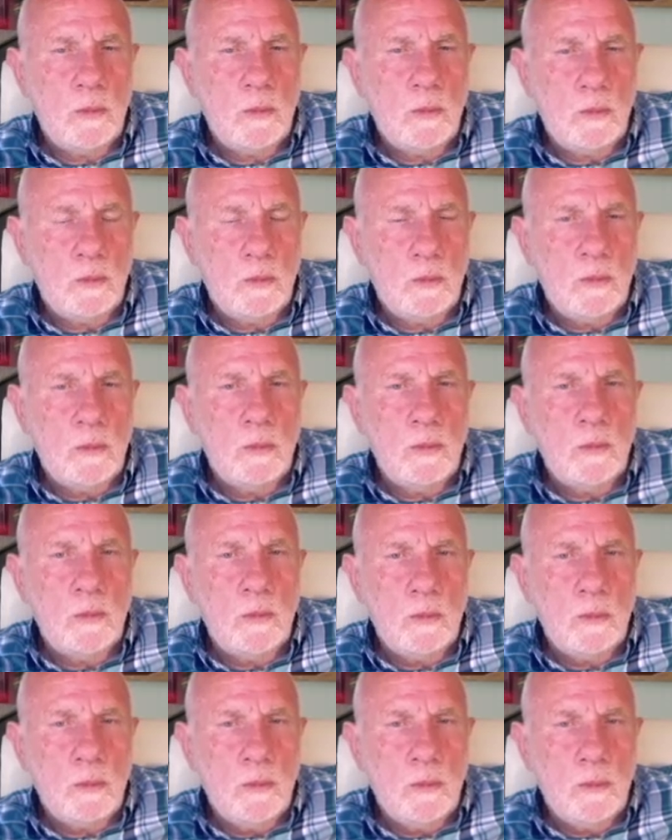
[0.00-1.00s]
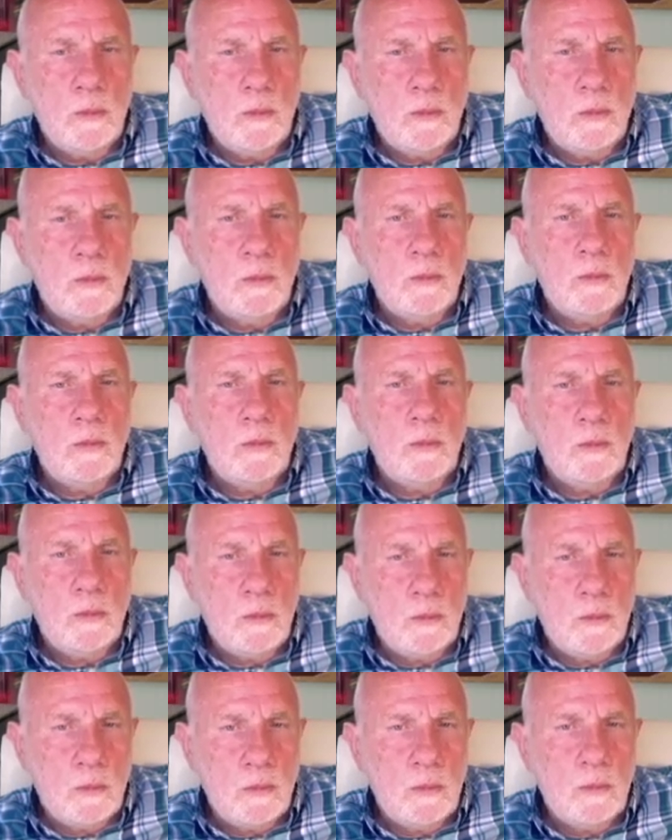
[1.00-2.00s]

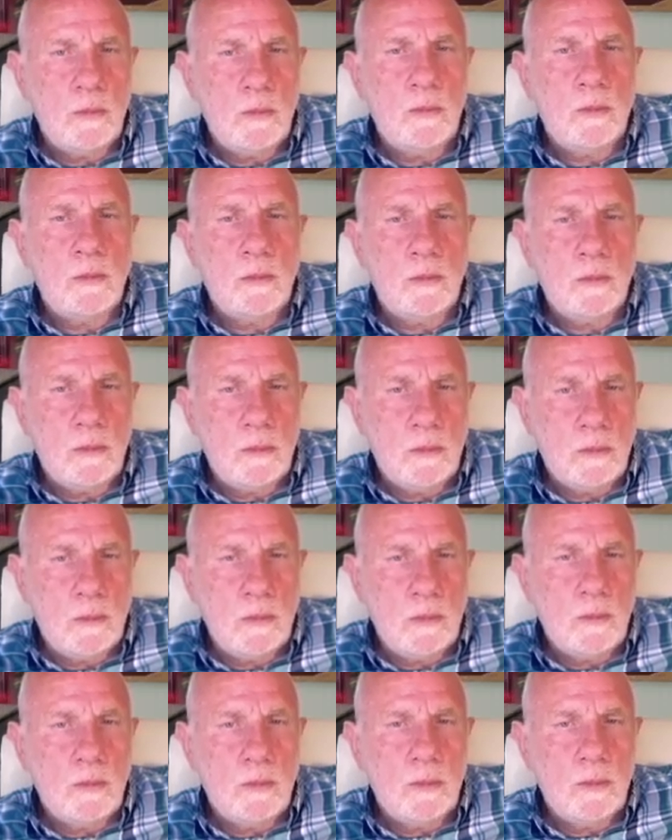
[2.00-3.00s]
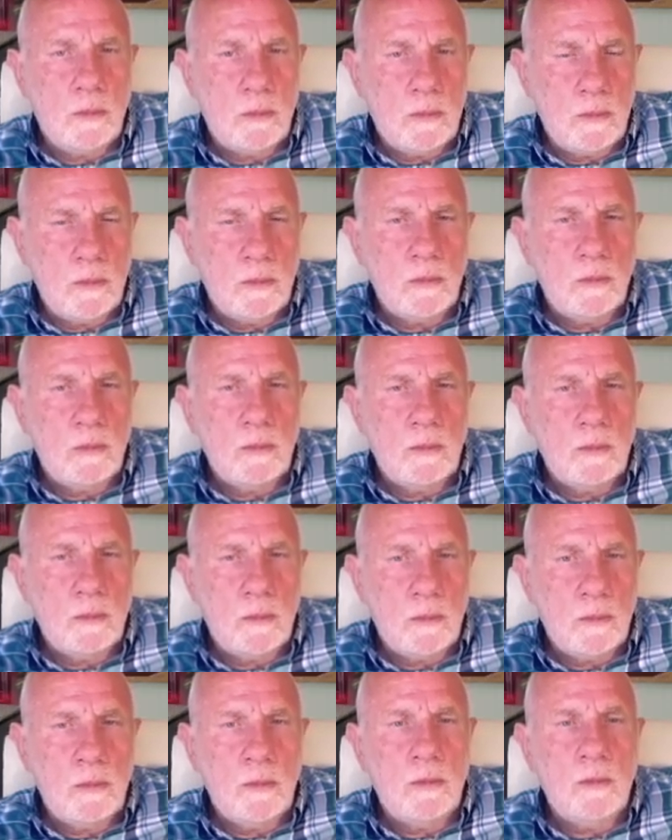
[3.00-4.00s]

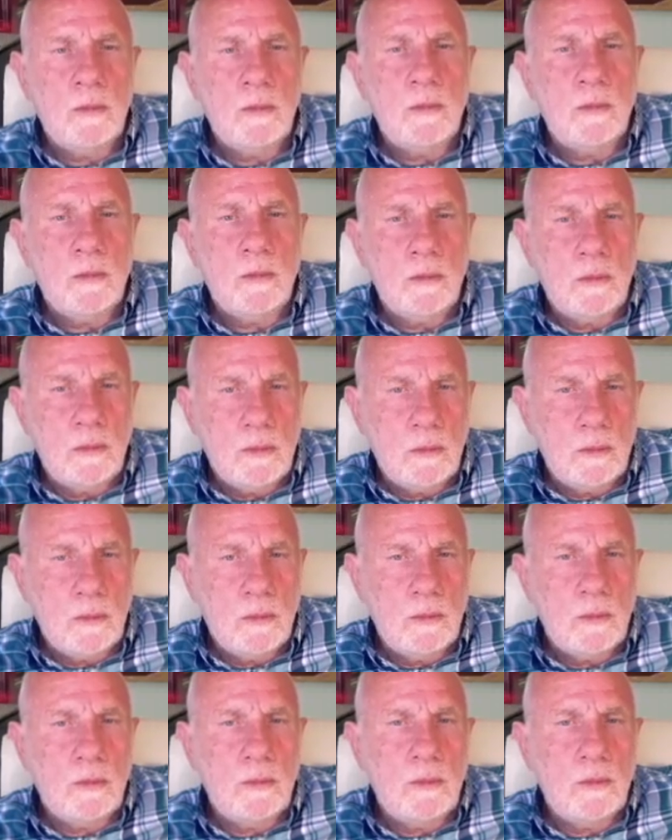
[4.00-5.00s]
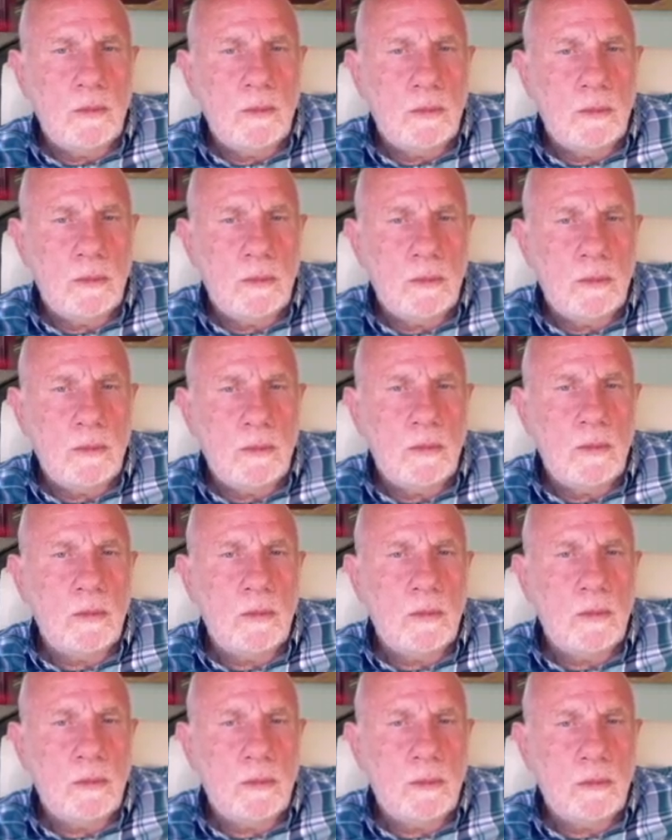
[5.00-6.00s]

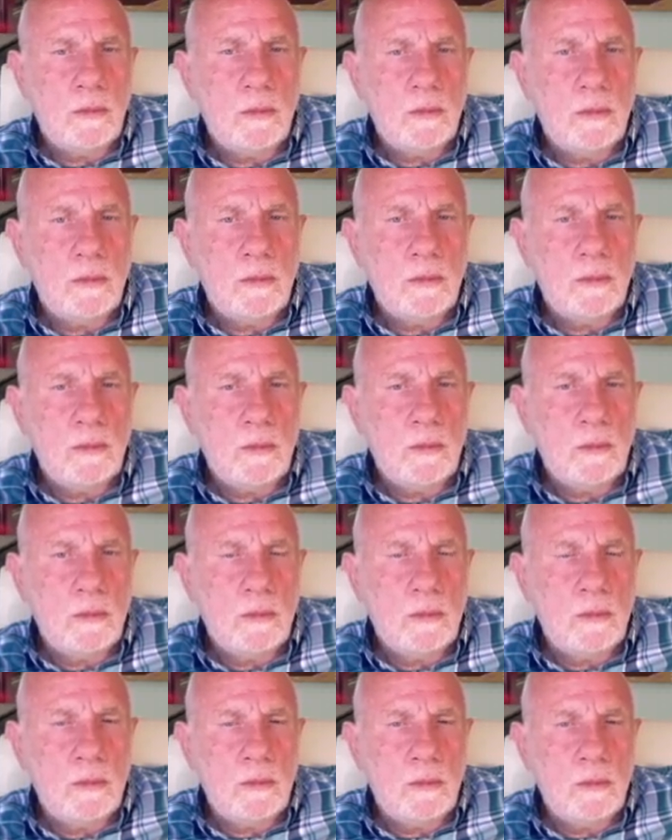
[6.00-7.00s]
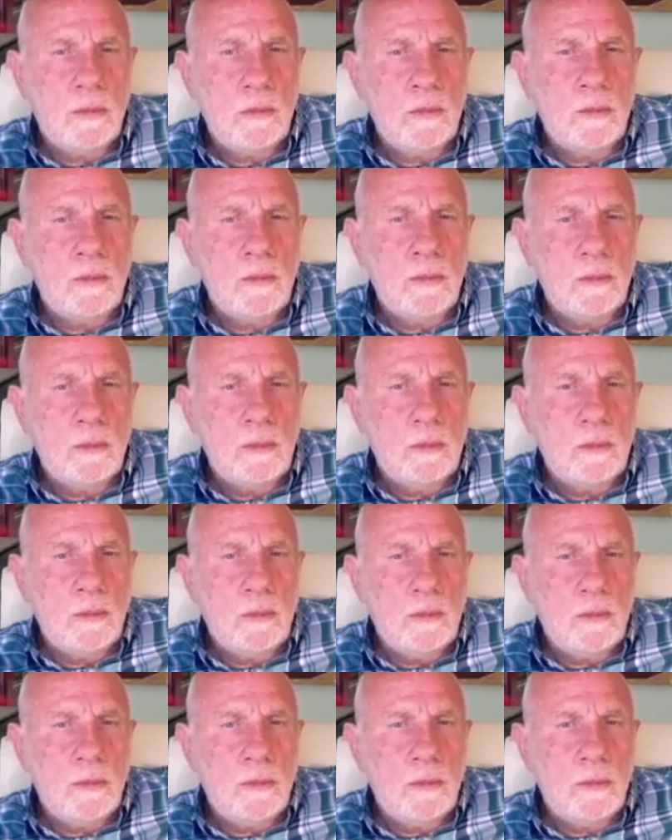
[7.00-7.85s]
(silent)